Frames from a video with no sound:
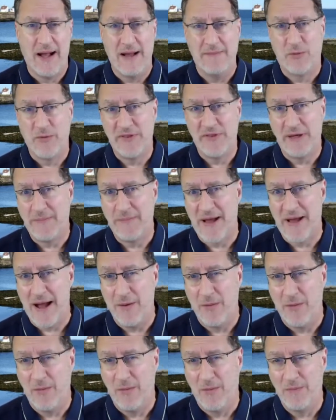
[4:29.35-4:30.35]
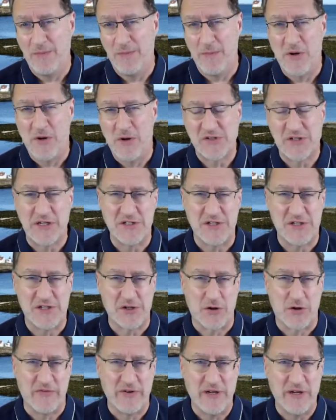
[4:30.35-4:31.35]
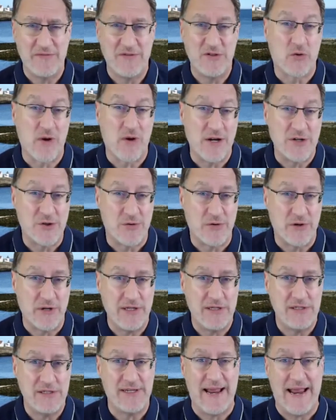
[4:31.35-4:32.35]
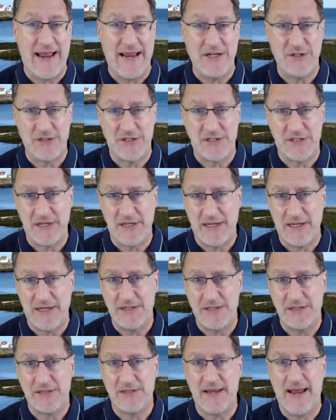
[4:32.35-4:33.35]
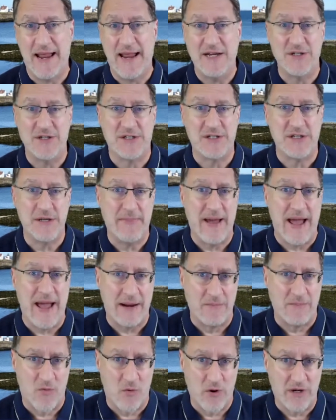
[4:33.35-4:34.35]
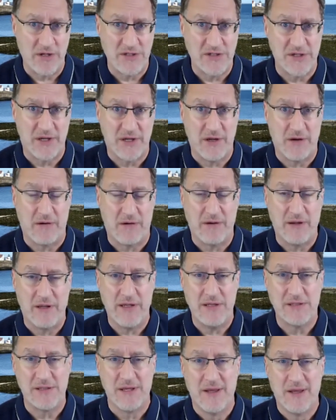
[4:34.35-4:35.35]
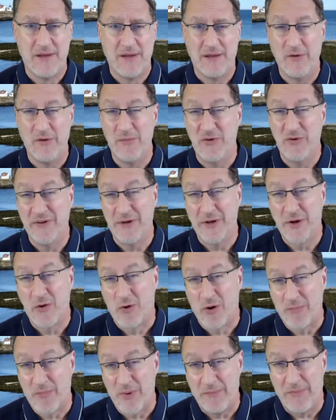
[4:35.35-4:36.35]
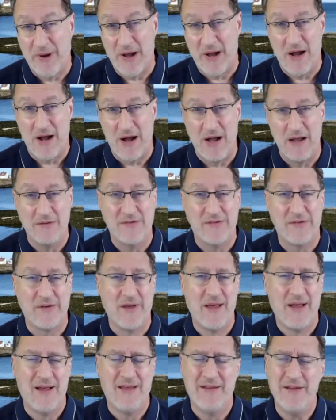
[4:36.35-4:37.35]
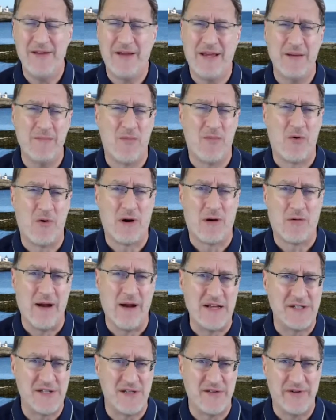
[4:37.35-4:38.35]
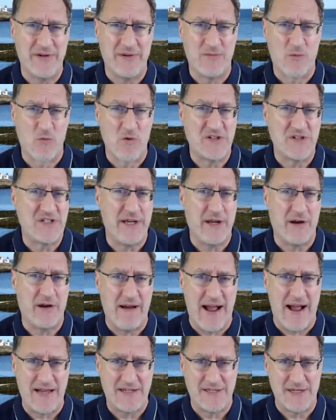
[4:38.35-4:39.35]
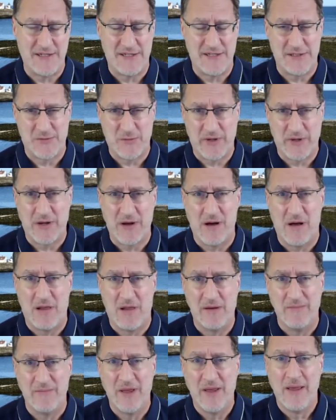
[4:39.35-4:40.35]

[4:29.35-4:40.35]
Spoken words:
We think about the most conservative treasuries, agencies, agency-backed mortgage securities. Then we move into corporate bonds. Then you get more aggressive and riskier assets, as we call them,